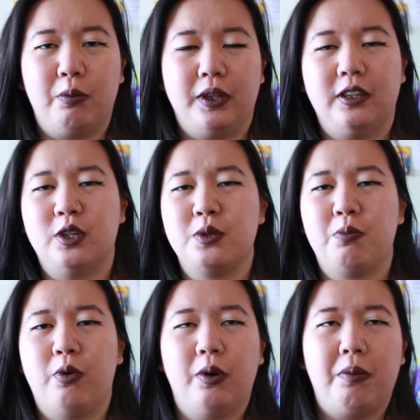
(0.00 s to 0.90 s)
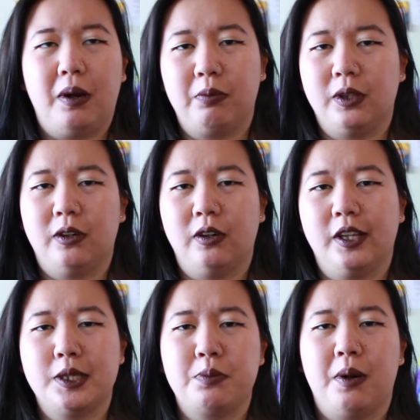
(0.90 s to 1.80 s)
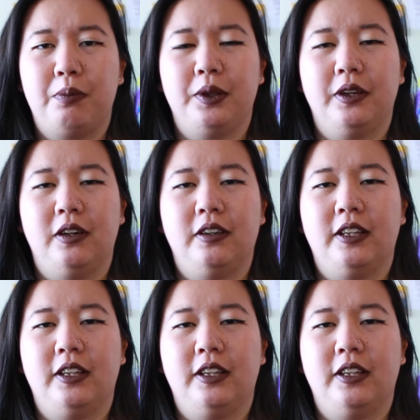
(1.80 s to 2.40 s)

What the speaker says: whether it's more popular or less popular,